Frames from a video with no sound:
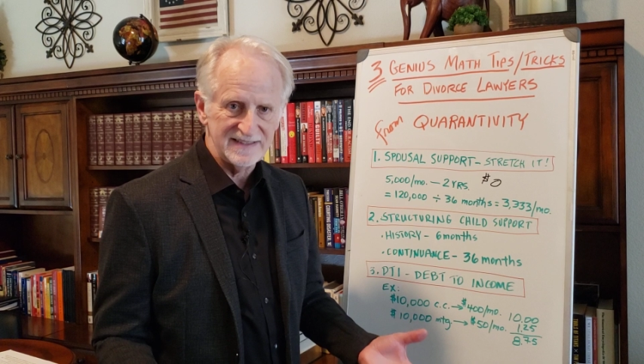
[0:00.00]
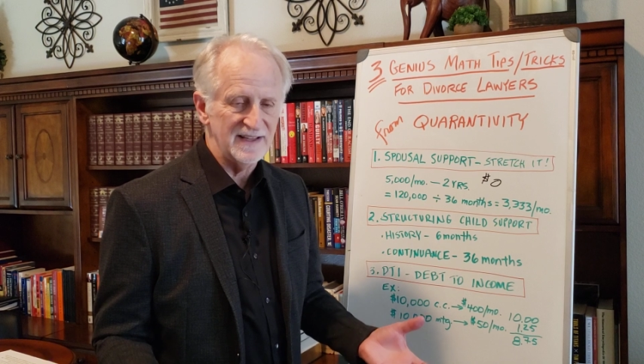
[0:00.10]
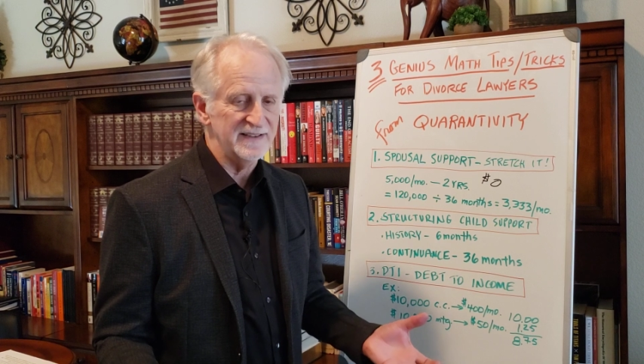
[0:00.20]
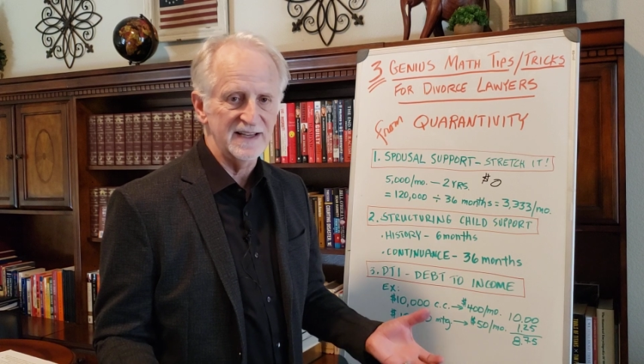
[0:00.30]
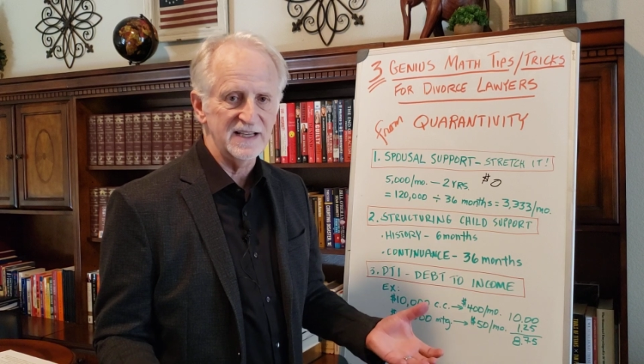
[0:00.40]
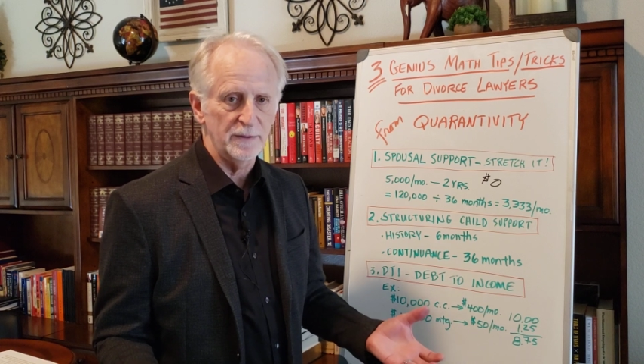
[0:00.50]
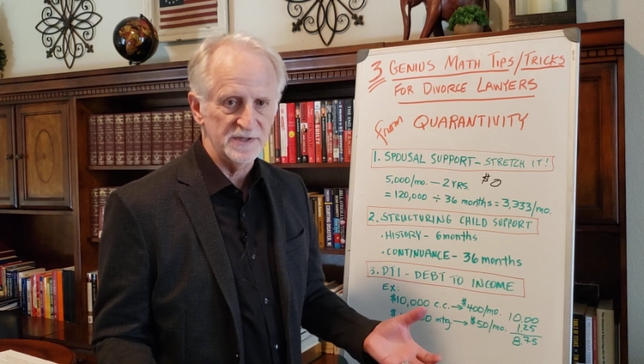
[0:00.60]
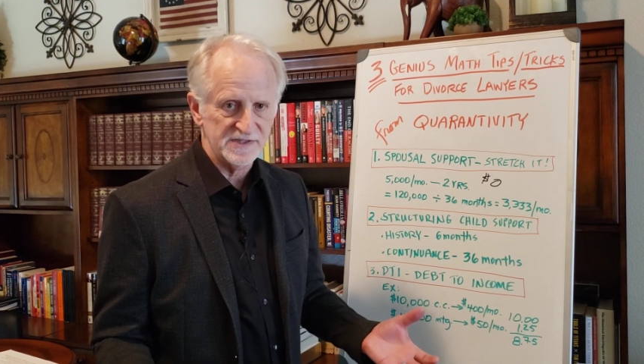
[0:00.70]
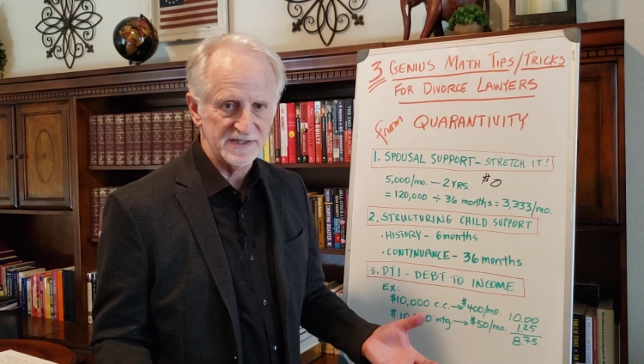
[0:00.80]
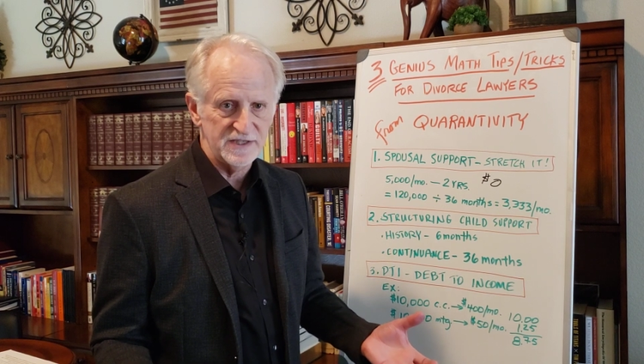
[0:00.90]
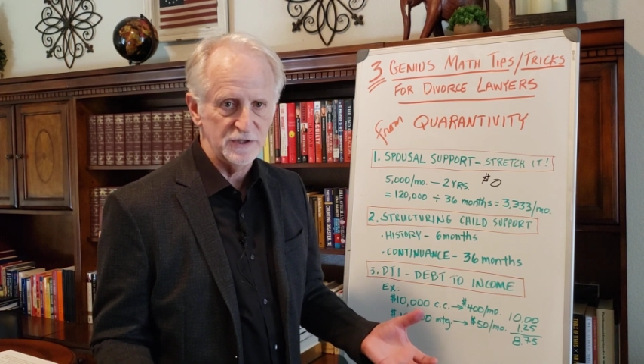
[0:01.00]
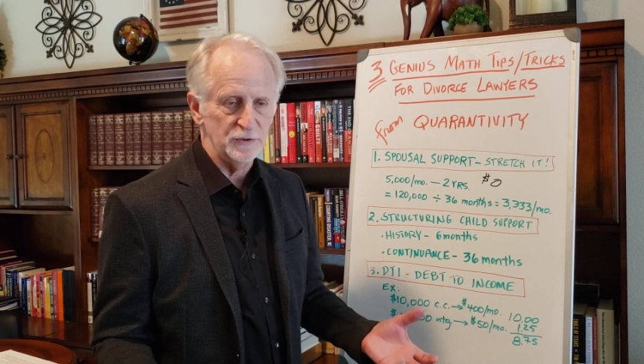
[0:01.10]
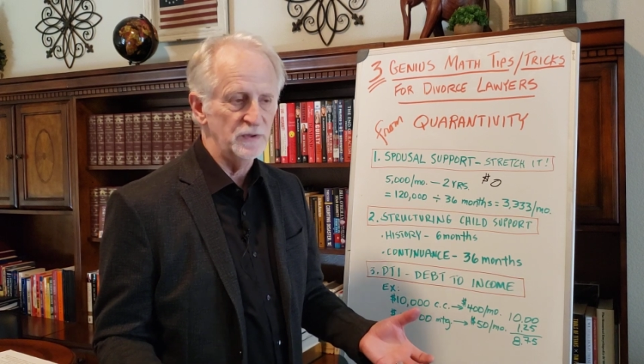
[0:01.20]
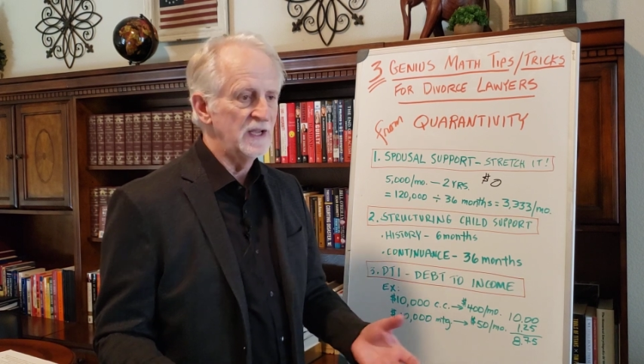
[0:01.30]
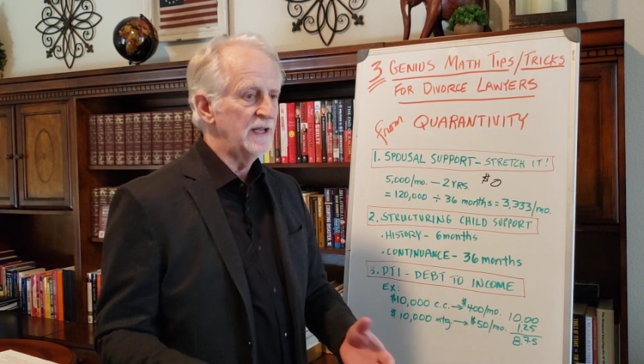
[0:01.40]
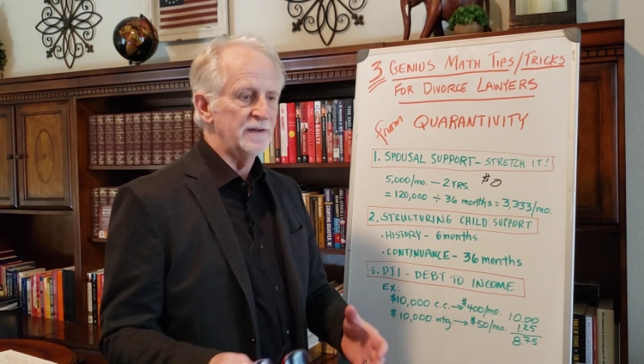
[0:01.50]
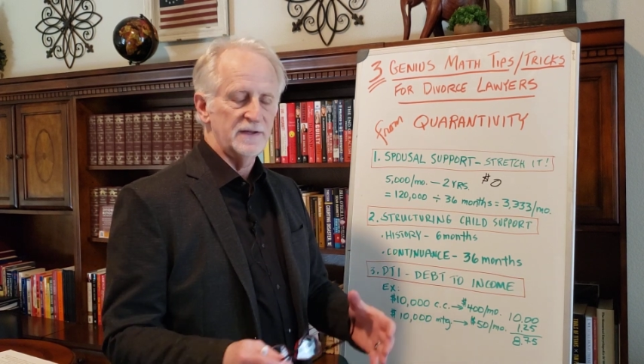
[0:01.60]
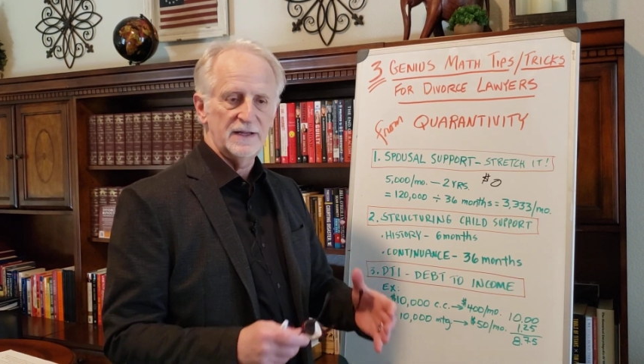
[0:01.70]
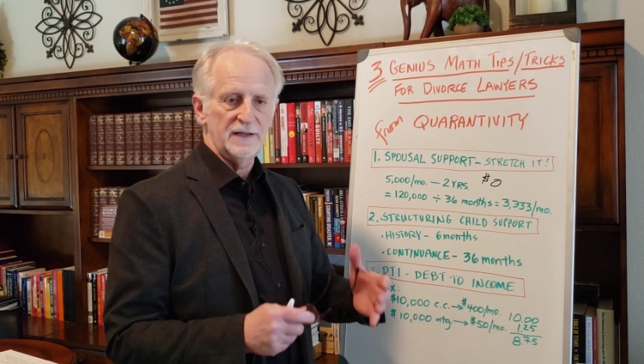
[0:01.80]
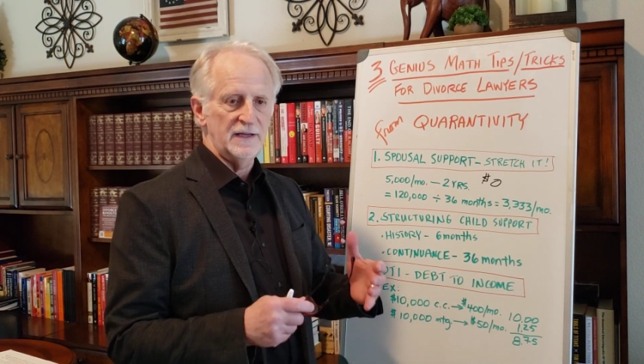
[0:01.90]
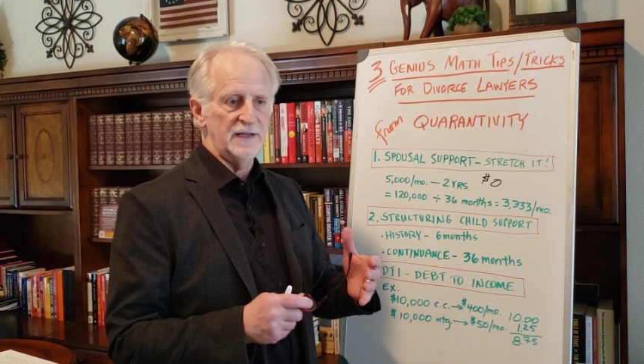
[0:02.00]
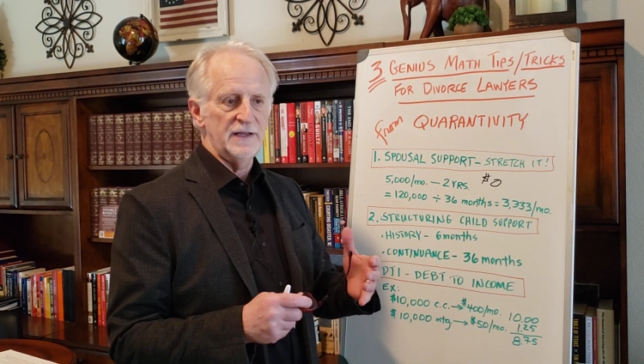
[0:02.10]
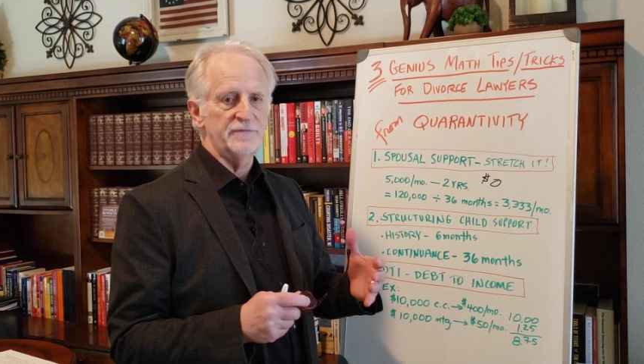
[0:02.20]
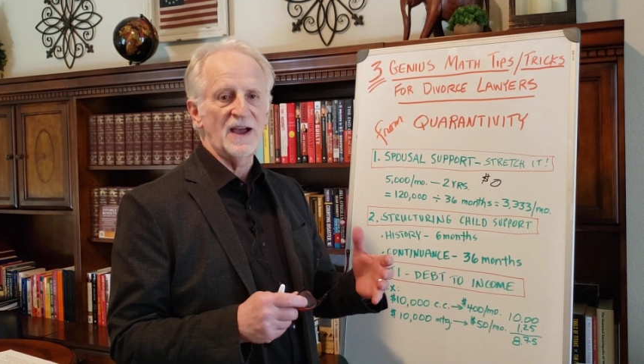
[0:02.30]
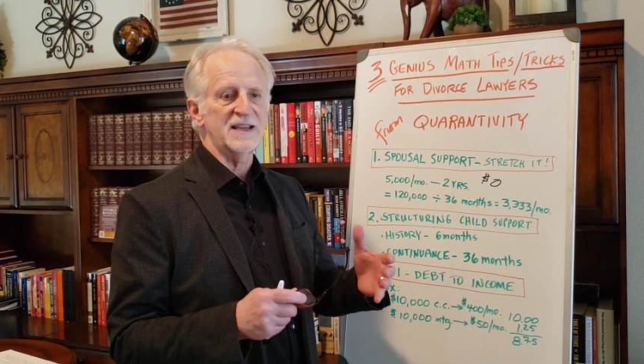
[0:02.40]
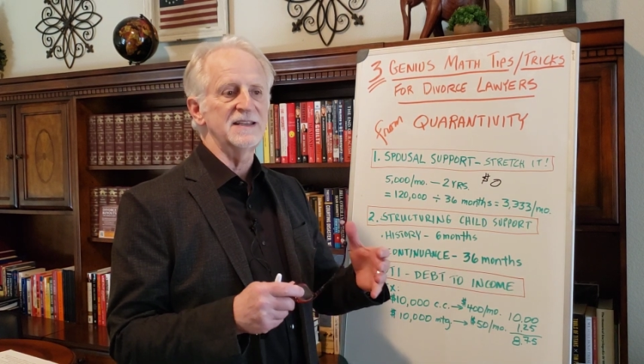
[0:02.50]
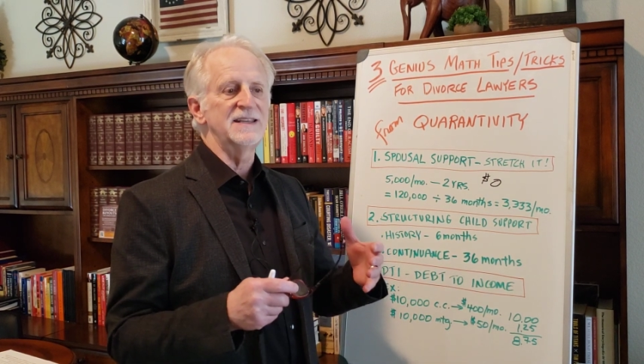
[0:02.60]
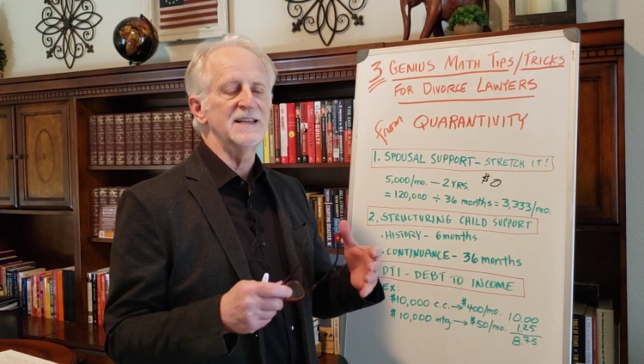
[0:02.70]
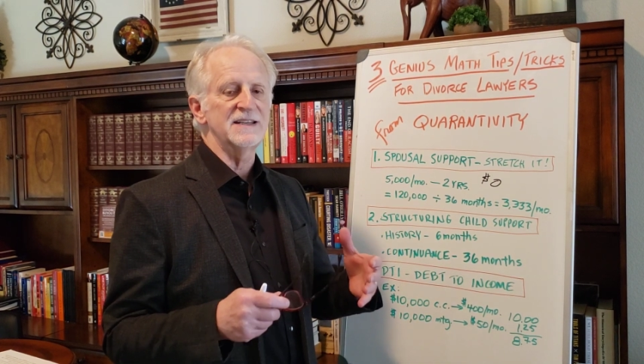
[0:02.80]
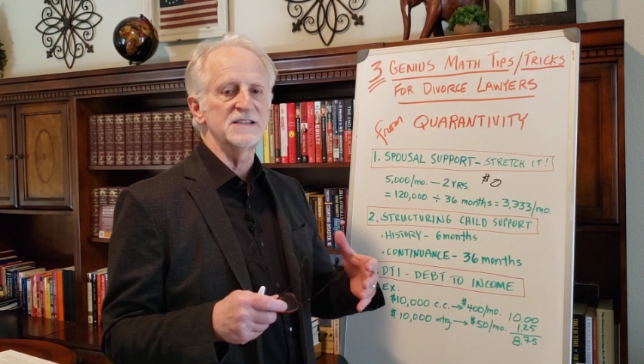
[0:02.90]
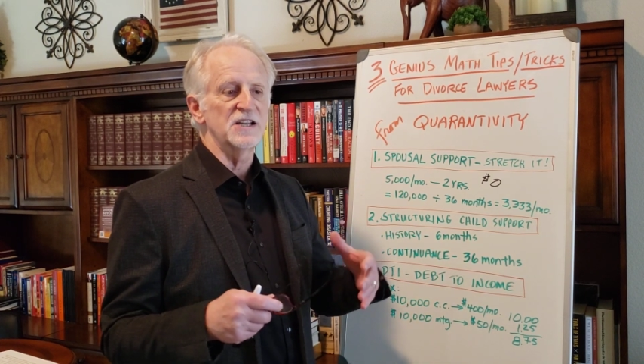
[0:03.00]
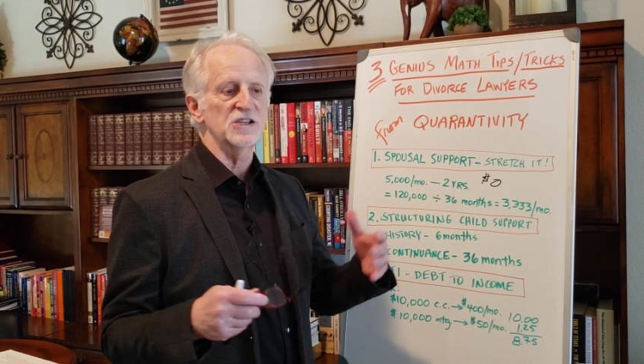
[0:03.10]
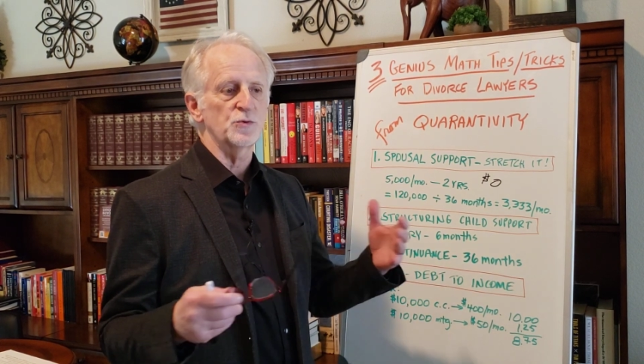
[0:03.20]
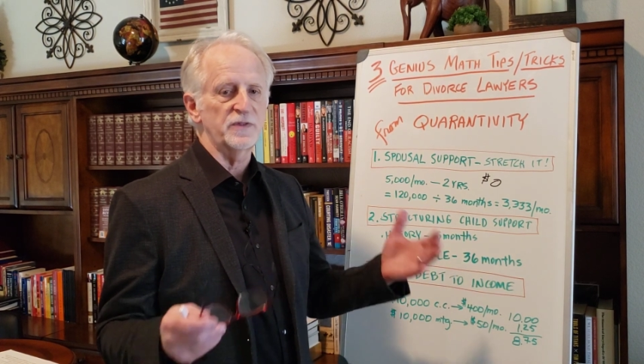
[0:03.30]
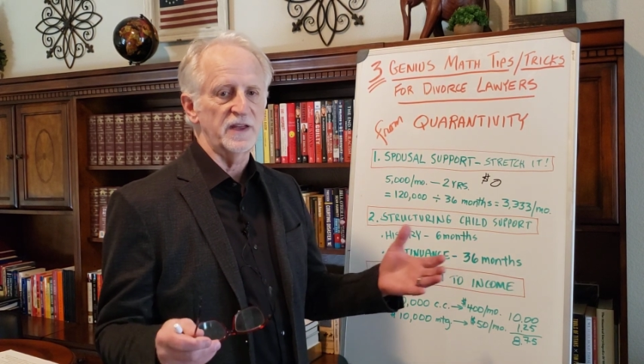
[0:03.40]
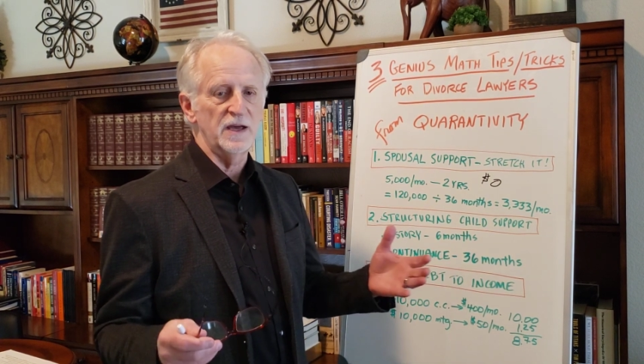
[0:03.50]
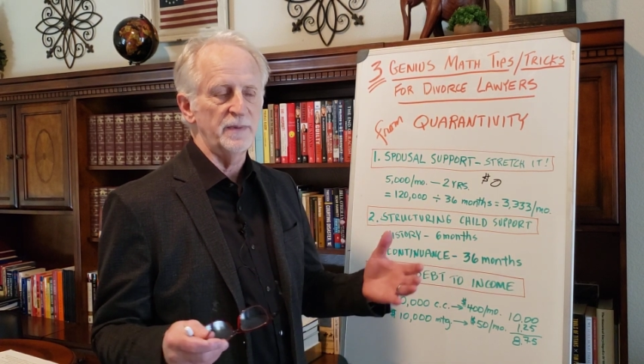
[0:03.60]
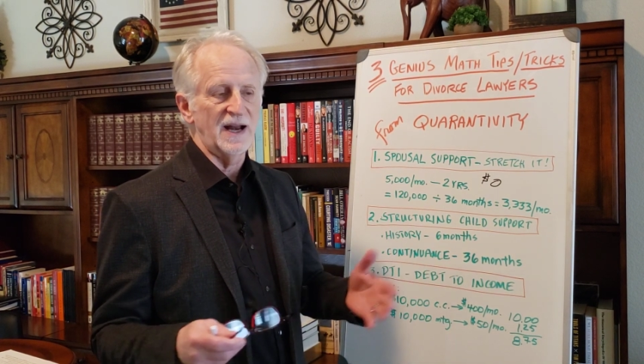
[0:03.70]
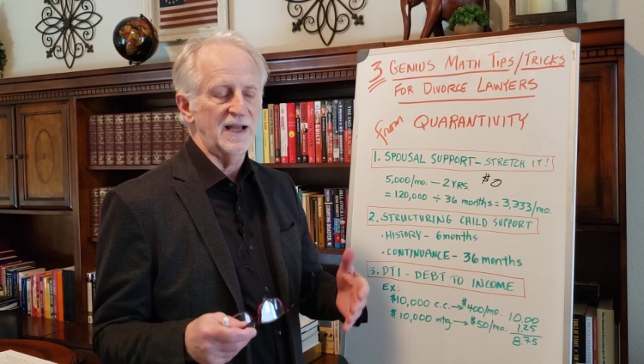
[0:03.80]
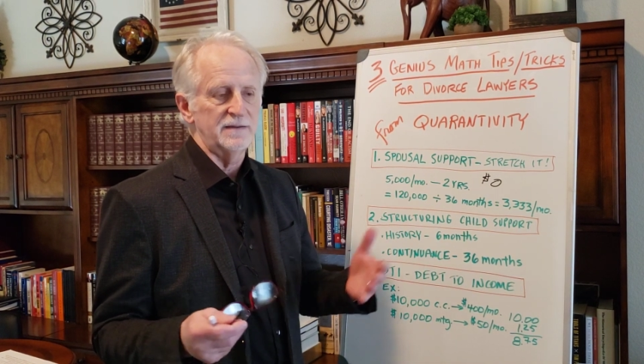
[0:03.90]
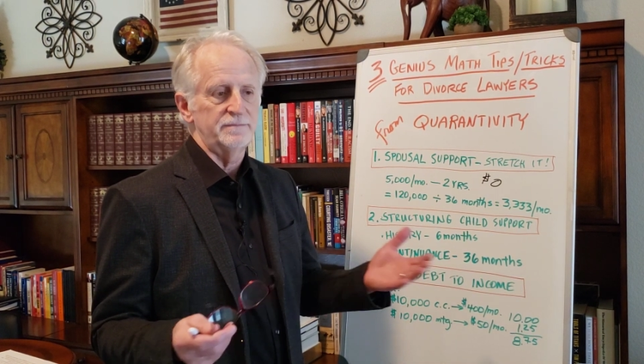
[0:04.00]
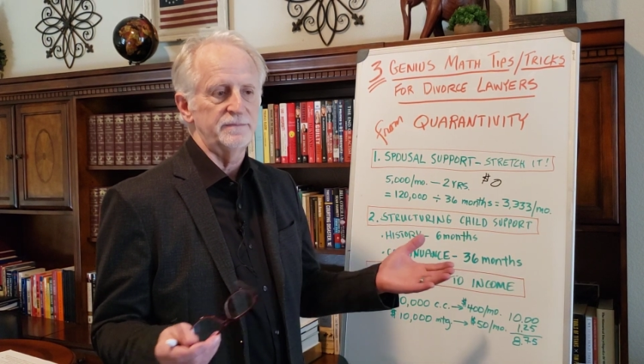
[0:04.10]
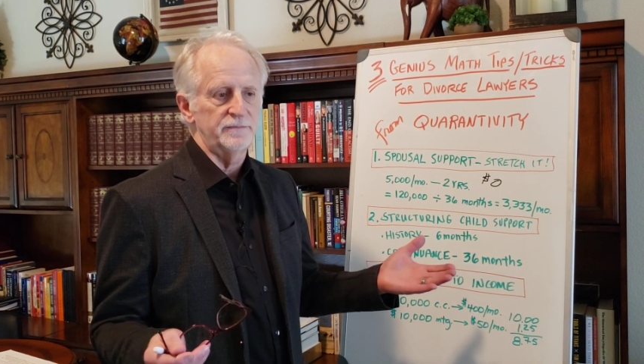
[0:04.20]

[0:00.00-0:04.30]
that they come and see you. If I could get in touch with them, and I